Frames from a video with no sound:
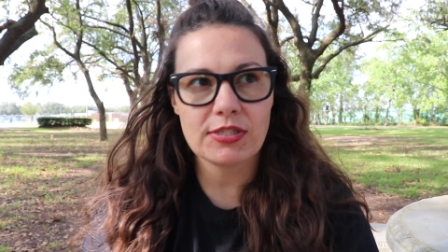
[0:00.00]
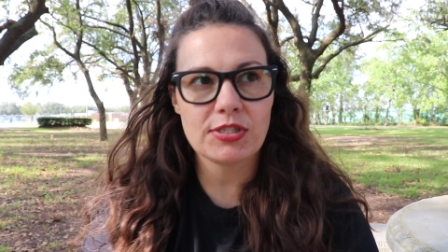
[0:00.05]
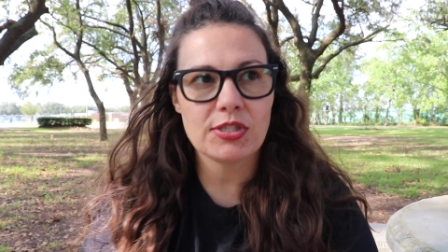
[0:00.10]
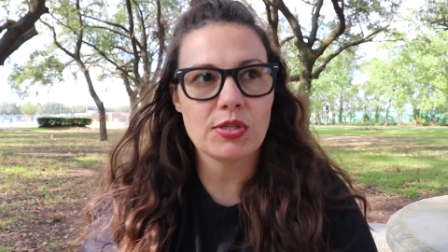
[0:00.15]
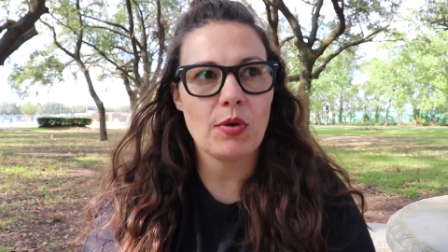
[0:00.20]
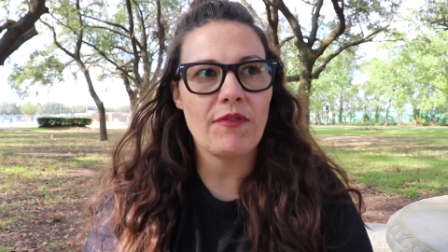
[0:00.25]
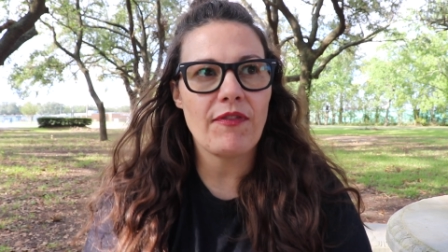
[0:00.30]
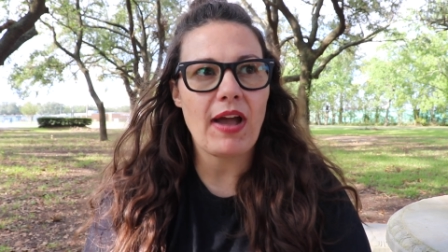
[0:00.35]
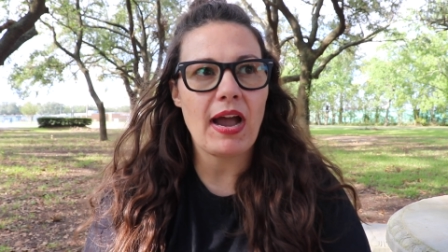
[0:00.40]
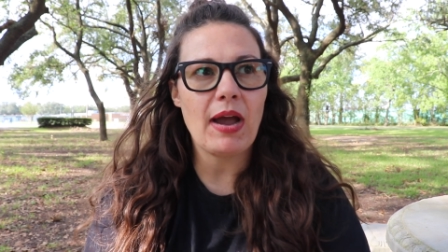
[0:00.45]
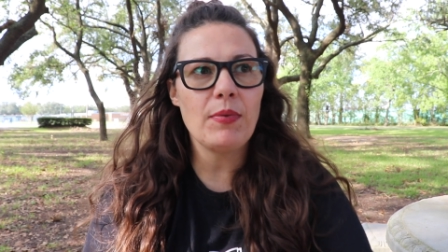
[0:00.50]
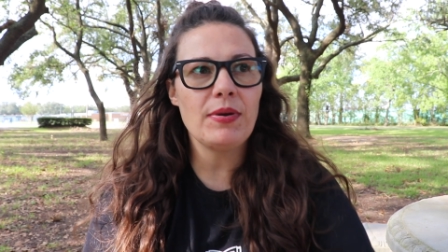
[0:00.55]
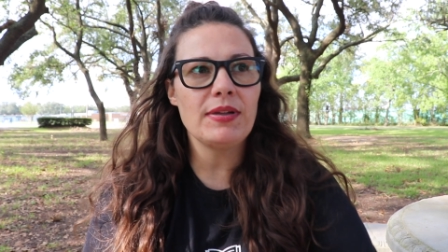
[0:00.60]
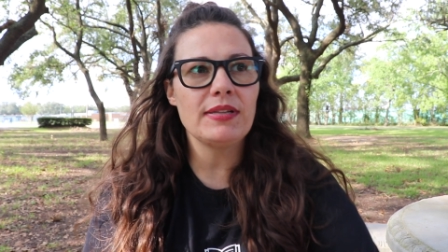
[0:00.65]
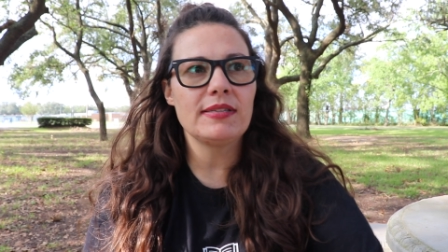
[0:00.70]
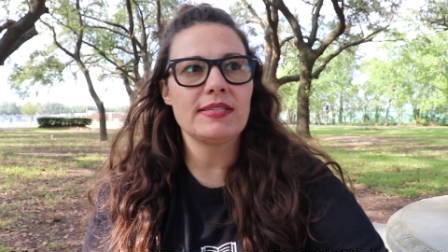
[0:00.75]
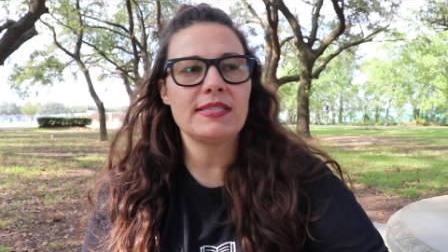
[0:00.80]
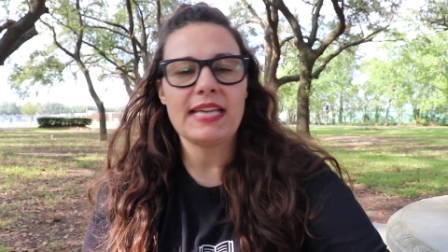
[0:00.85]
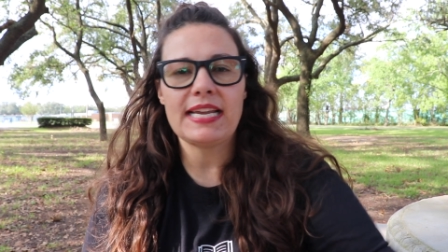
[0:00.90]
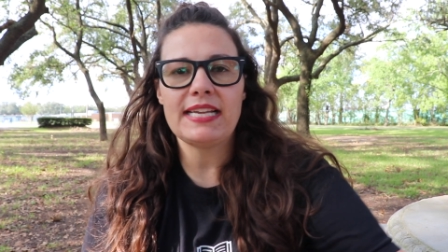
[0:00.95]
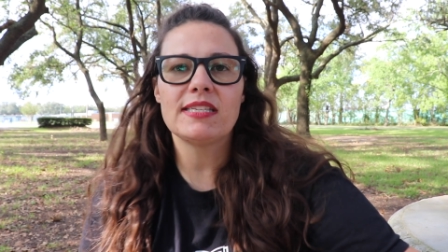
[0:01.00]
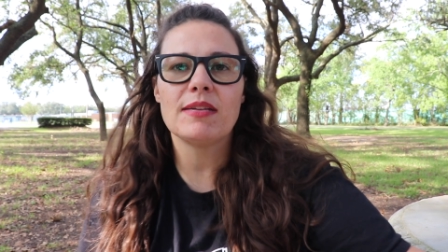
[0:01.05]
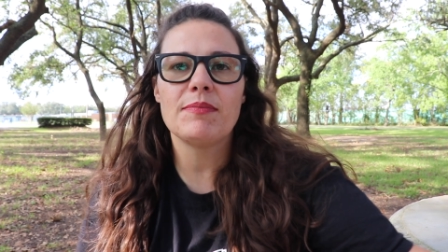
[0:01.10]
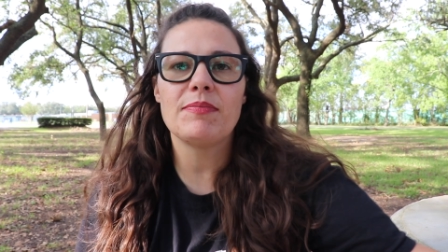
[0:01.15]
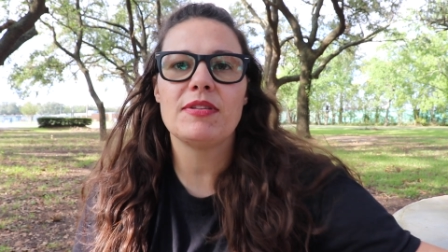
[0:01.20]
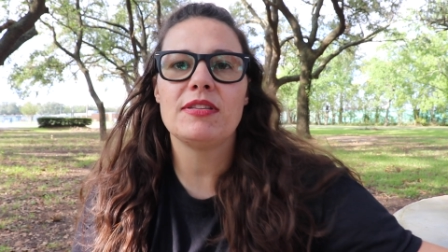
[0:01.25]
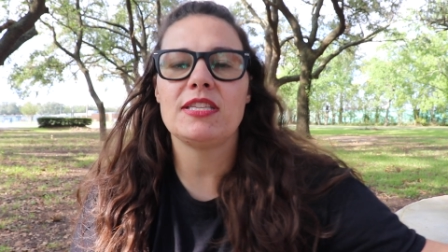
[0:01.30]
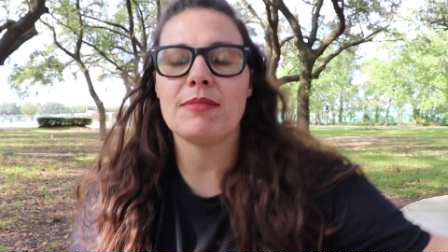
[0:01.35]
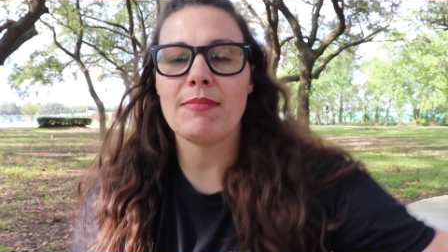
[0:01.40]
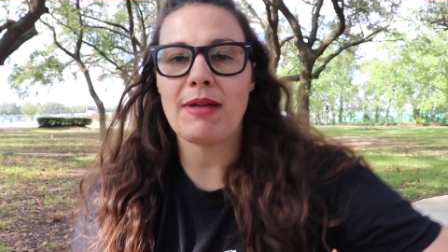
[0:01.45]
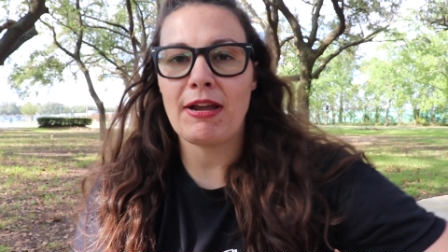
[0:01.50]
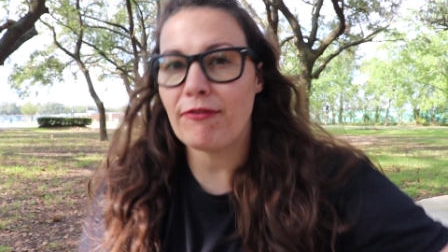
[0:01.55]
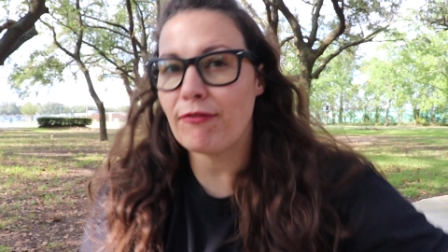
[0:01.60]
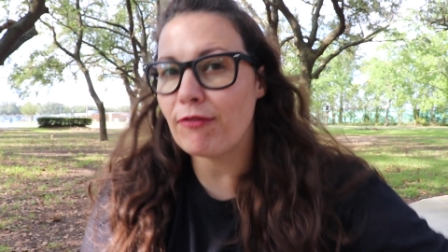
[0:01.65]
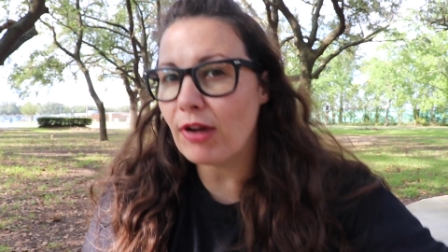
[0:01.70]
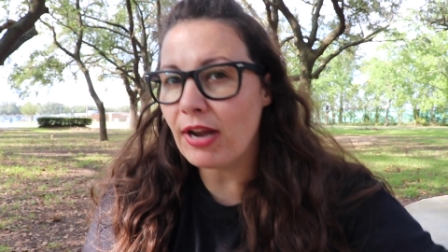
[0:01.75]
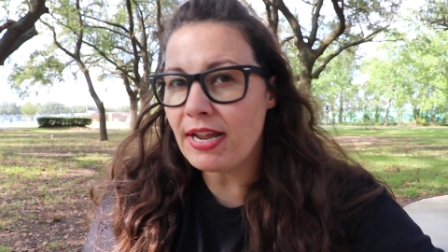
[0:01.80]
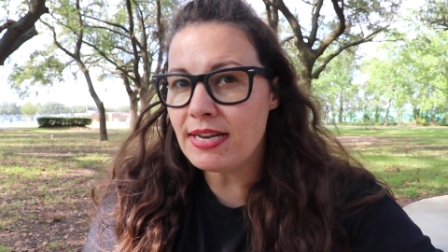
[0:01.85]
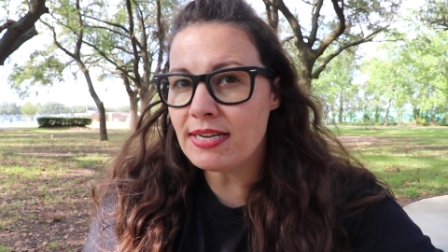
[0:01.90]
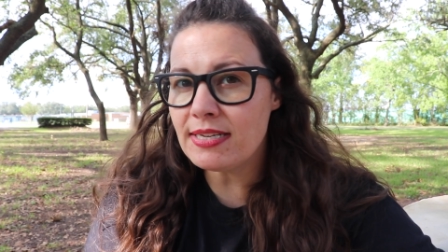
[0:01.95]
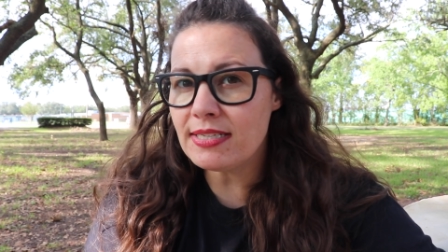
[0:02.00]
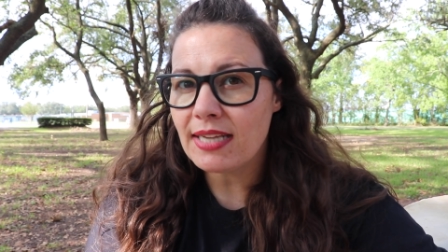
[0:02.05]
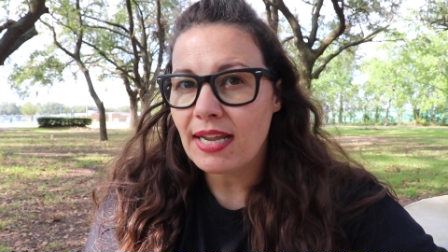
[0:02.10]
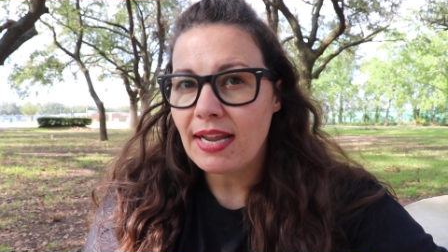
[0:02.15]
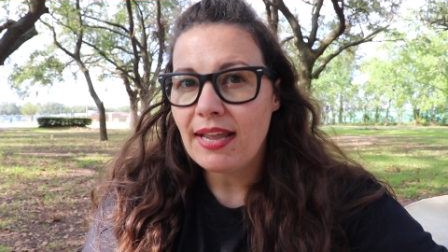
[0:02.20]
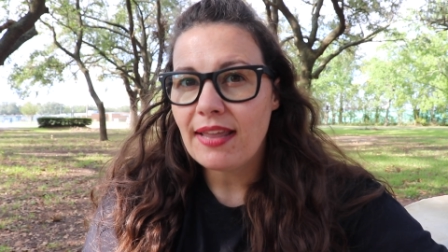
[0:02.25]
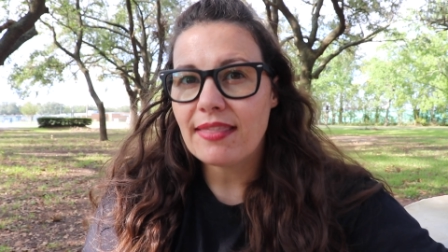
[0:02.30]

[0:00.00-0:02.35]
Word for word: And so if I would say something to my friend,